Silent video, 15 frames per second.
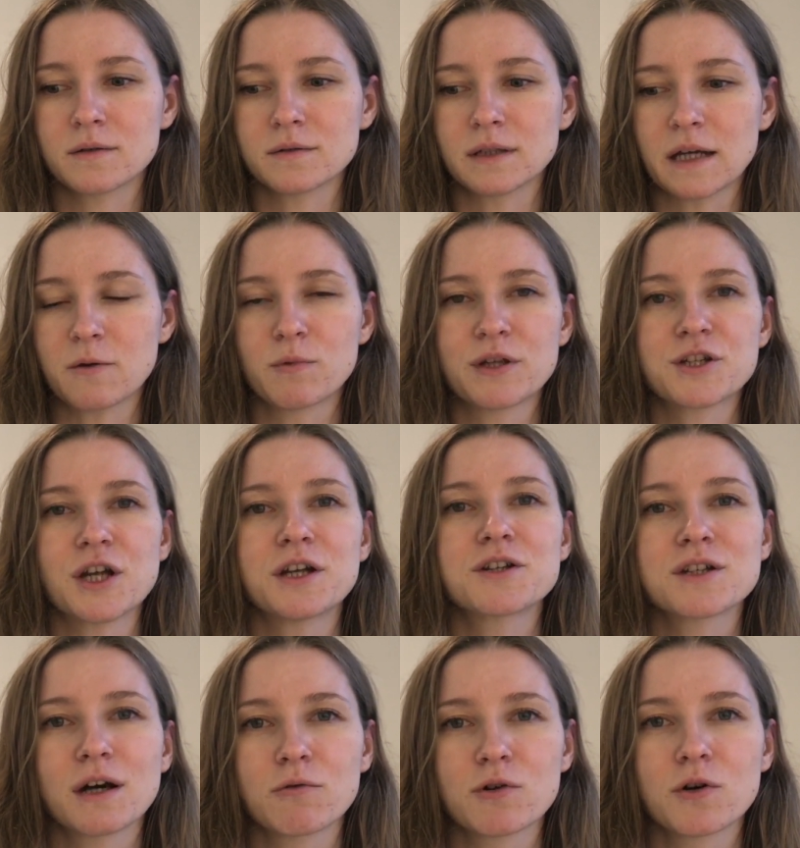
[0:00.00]
like we
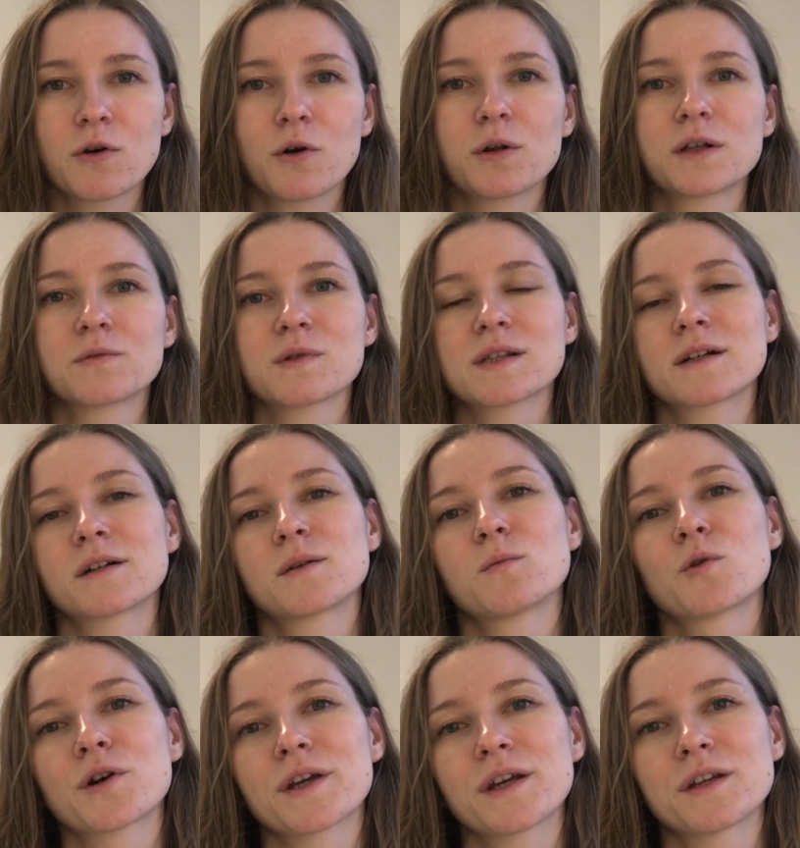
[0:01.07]
changed our goal and we started
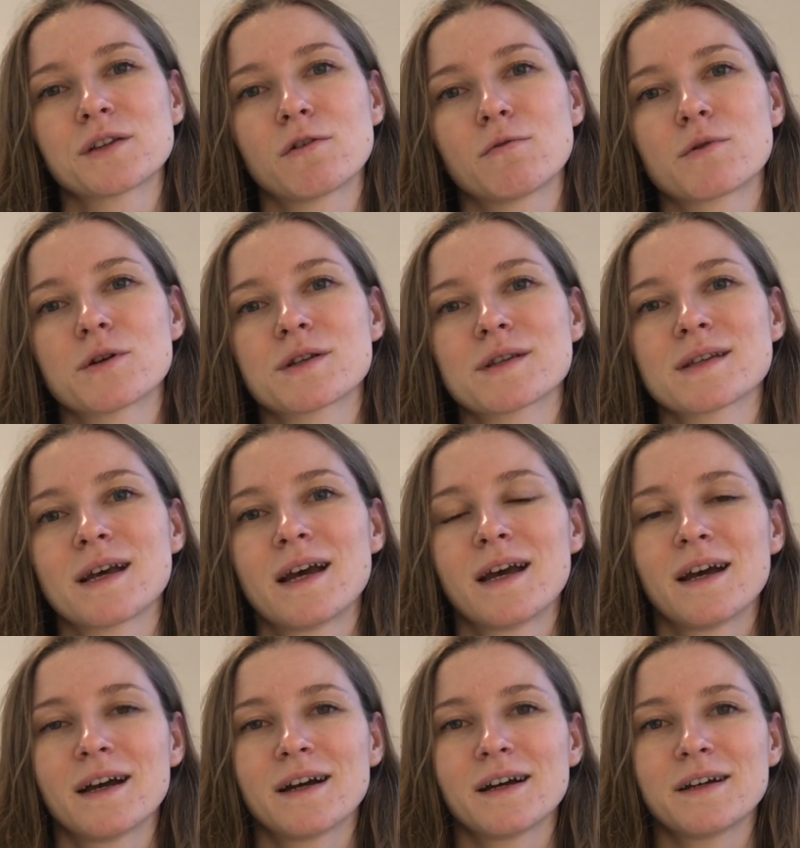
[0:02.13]
working towards,
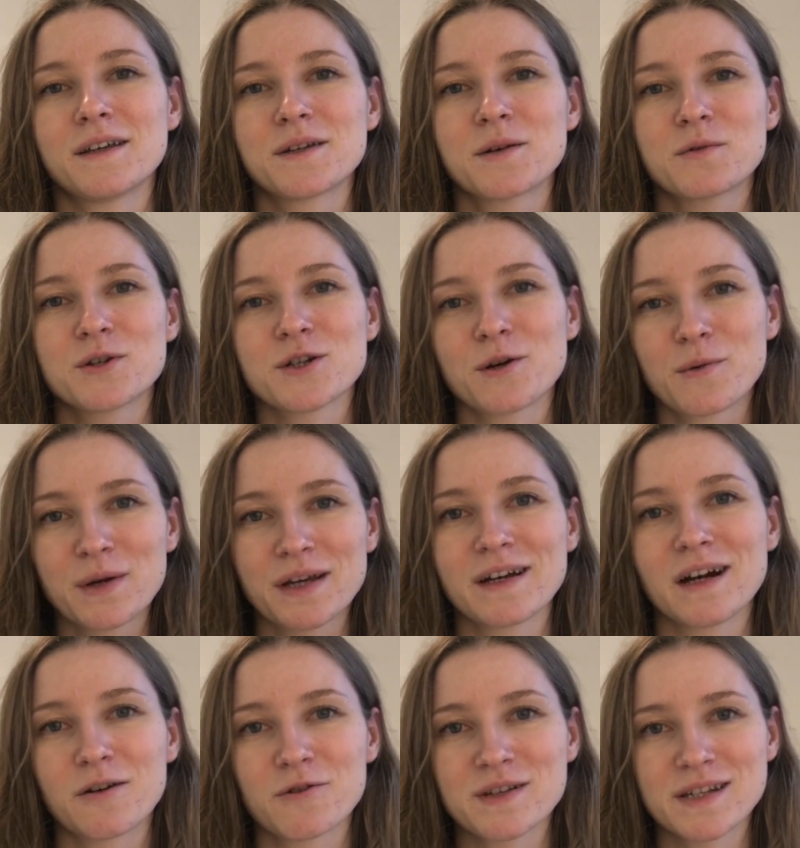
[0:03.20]
you know, showing
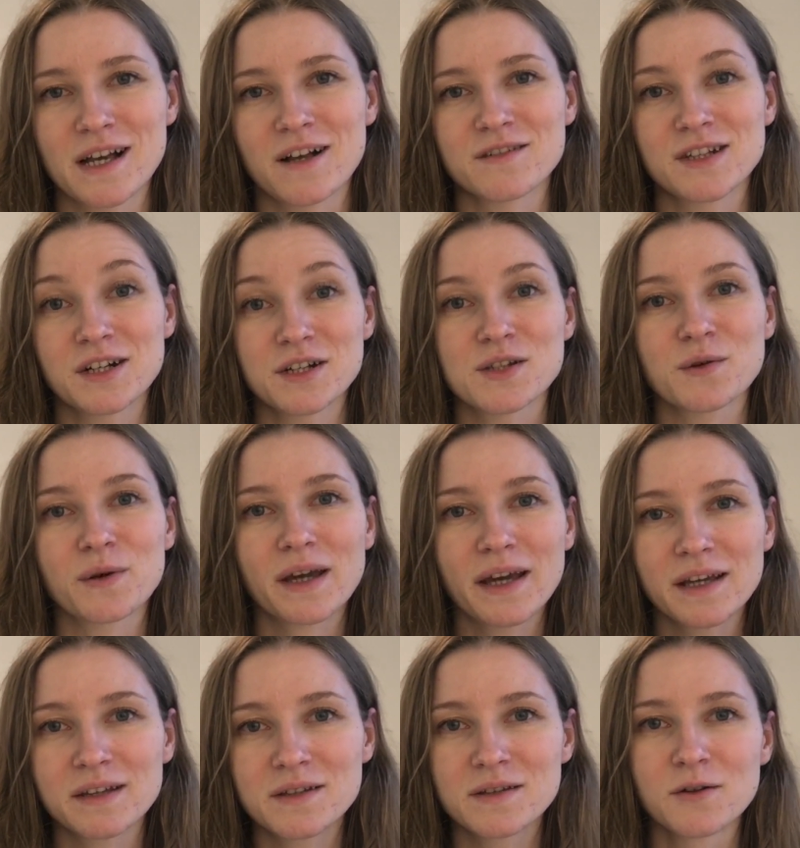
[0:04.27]
ourselves that it's
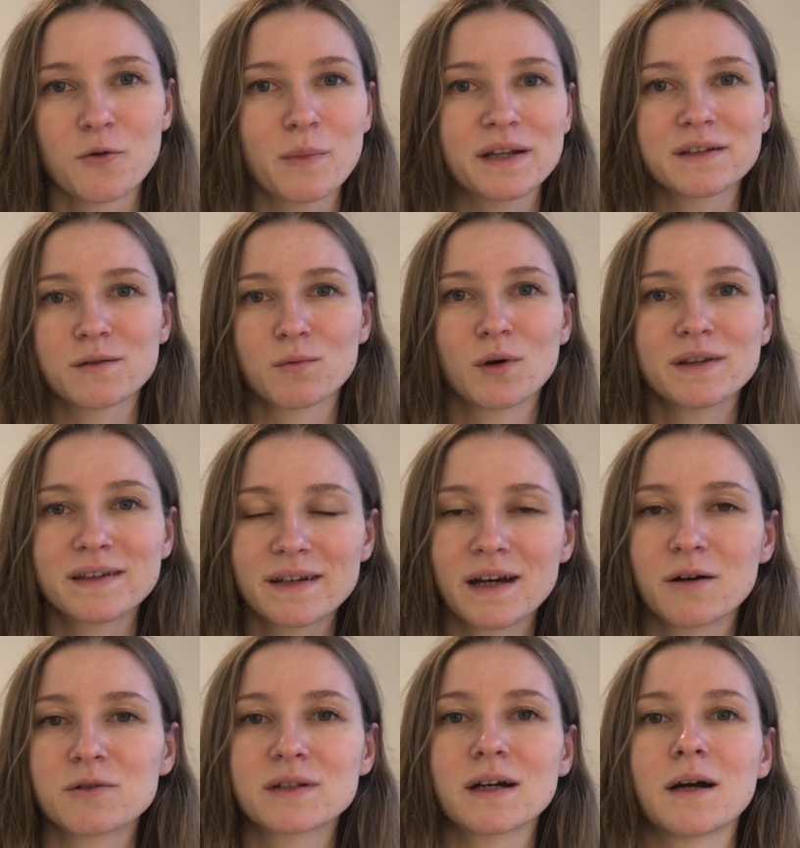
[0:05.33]
okay no matter what the
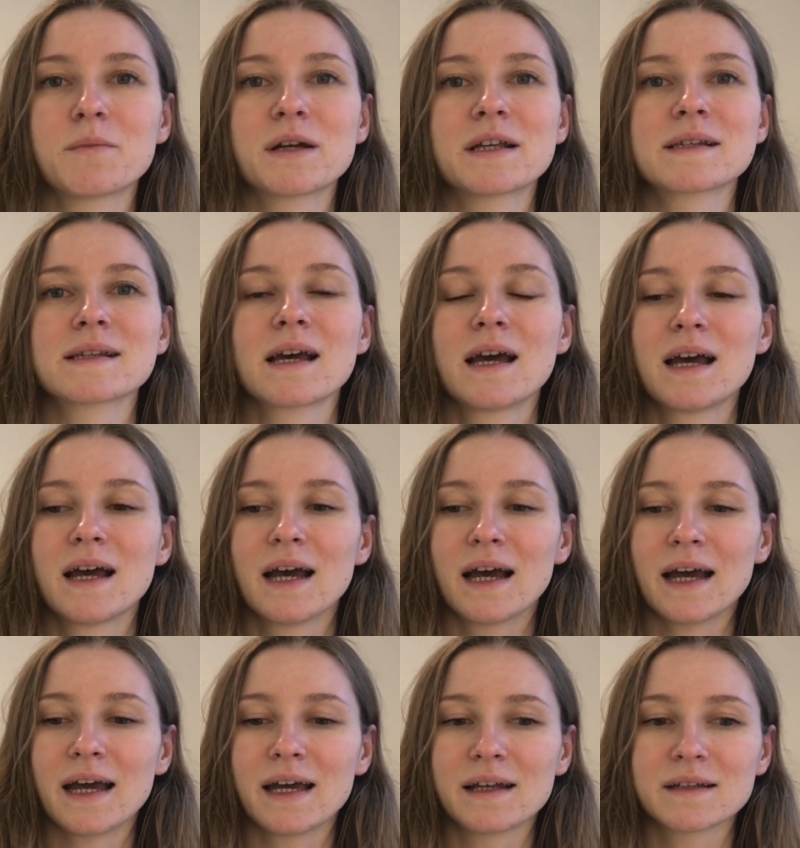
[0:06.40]
outcome is,
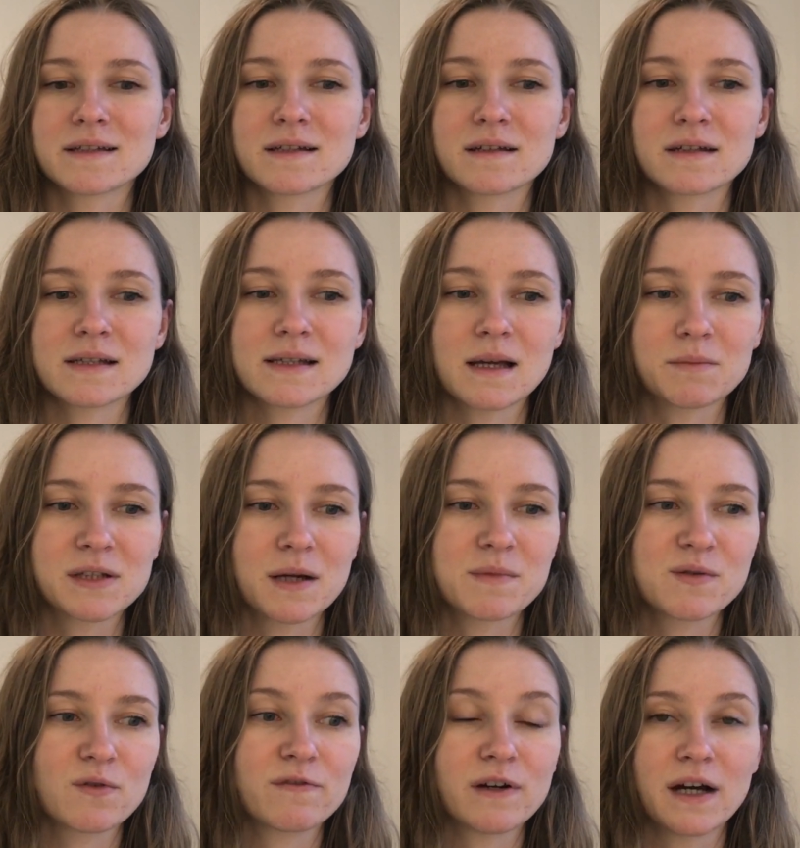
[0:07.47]
and sometimes
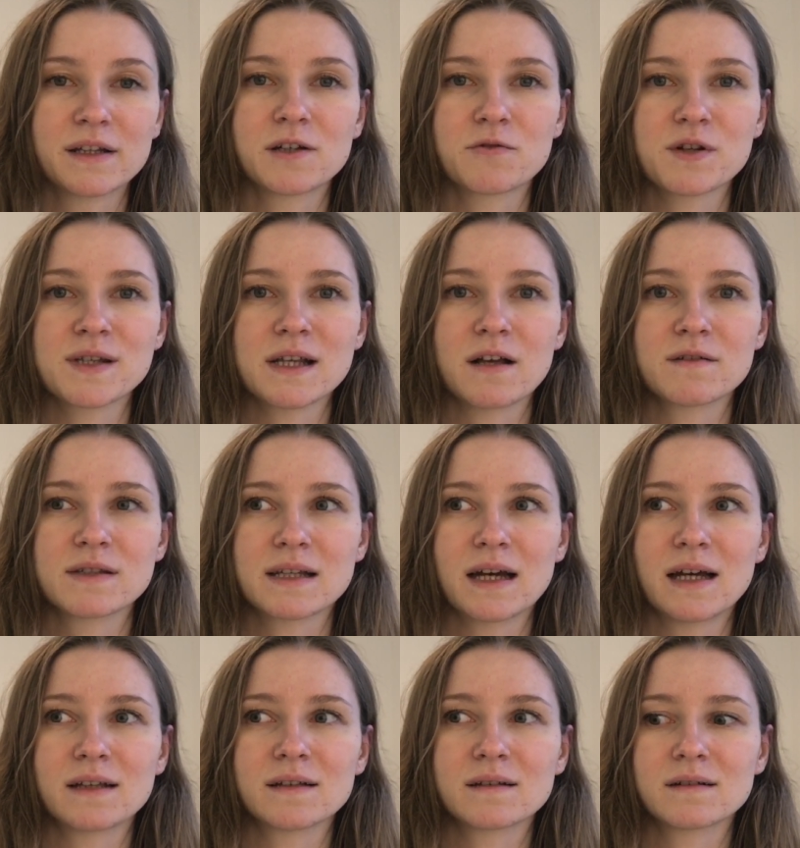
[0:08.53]
we find ourselves
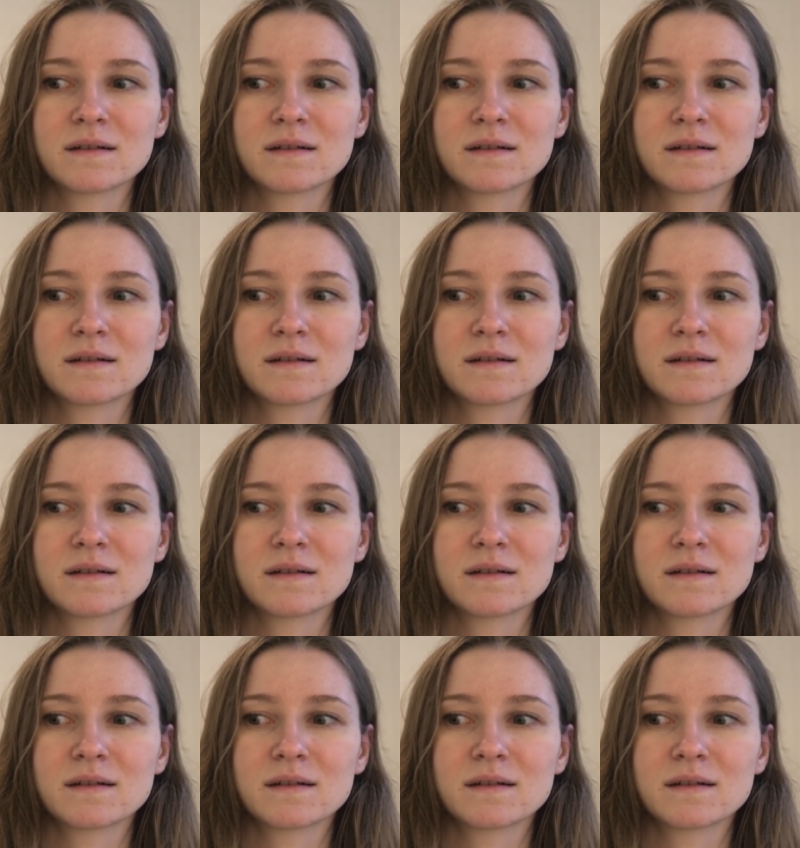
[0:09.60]
that,